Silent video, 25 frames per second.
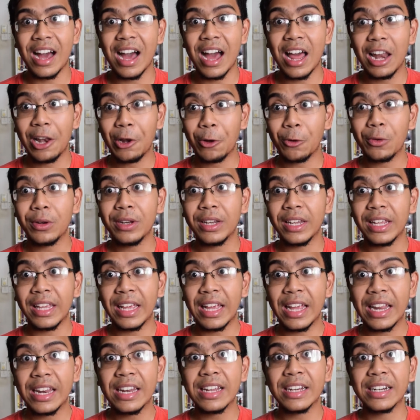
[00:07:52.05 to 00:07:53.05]
alone
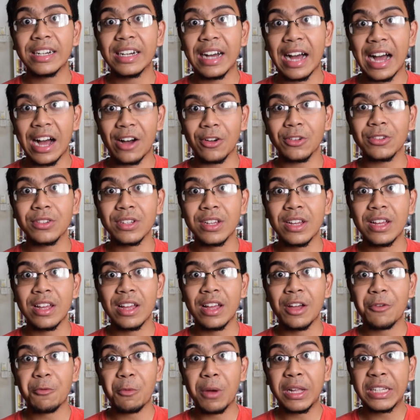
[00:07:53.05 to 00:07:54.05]
in her house
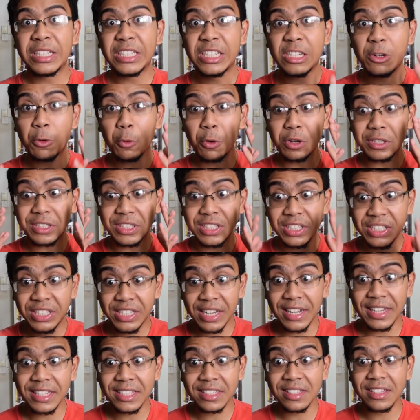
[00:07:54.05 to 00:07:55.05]
when she was
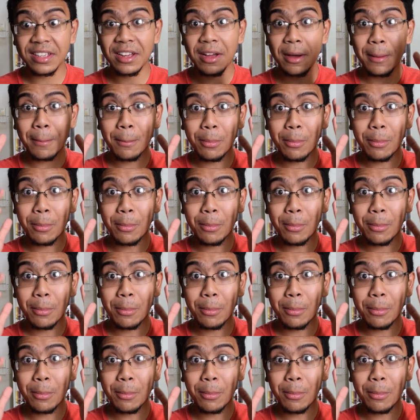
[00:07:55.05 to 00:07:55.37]
just